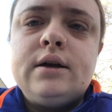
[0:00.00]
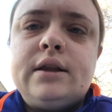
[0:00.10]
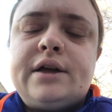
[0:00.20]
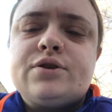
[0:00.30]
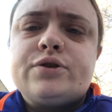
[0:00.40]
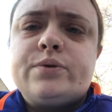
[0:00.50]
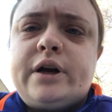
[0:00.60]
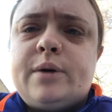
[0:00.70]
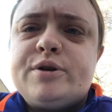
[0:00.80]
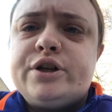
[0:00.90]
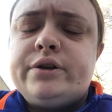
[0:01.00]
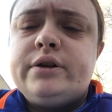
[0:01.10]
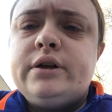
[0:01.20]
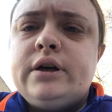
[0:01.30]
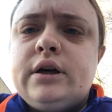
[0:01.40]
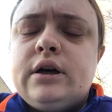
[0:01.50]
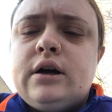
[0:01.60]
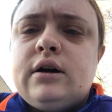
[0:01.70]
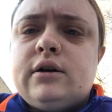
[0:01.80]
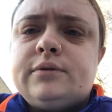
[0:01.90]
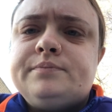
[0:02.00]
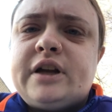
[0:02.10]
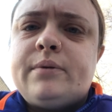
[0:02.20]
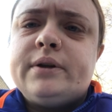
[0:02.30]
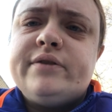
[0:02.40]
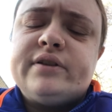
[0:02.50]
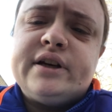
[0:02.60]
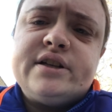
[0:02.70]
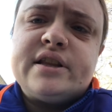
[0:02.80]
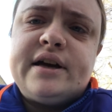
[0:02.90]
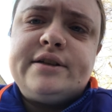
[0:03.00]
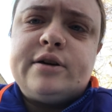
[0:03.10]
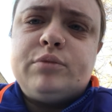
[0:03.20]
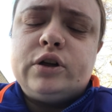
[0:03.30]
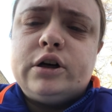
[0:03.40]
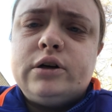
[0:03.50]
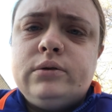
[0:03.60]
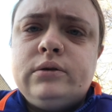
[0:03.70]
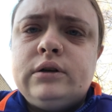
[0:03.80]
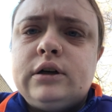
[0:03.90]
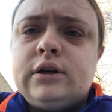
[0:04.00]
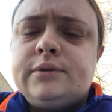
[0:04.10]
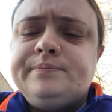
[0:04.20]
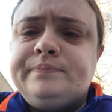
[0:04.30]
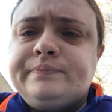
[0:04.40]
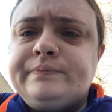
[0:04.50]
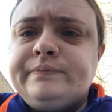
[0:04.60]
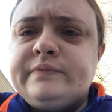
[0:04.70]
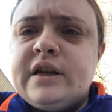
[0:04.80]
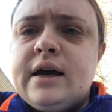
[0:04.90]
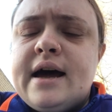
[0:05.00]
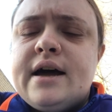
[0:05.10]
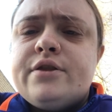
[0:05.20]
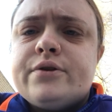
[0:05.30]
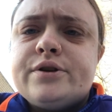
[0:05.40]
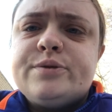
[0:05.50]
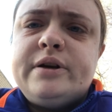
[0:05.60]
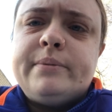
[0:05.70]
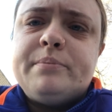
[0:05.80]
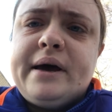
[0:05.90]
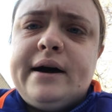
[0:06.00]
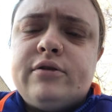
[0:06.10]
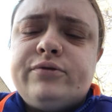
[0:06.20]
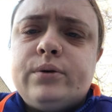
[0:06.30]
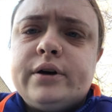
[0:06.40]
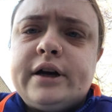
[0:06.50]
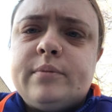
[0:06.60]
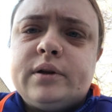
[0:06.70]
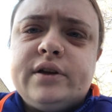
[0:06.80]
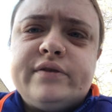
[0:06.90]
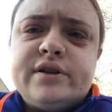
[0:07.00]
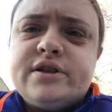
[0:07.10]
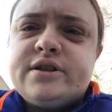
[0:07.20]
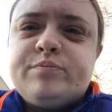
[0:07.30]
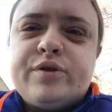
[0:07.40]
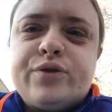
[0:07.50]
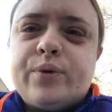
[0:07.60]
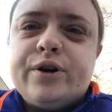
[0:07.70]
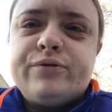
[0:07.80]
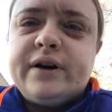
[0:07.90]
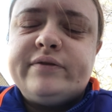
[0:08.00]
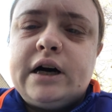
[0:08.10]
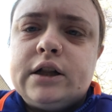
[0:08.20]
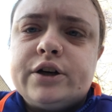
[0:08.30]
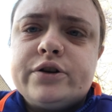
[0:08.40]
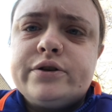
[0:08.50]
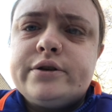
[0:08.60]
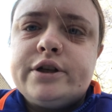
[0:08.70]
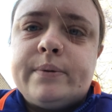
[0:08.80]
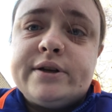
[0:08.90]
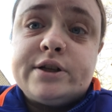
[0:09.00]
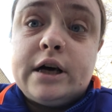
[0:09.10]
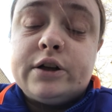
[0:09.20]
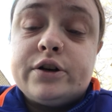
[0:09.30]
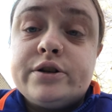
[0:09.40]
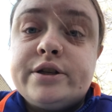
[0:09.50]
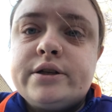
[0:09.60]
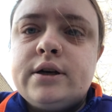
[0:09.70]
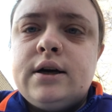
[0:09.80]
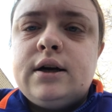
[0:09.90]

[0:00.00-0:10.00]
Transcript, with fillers: That's also an option. Um, I will leave a link to that down below. Um, there is a minimum payout for it. I believe it's three or five dollars U S dollars.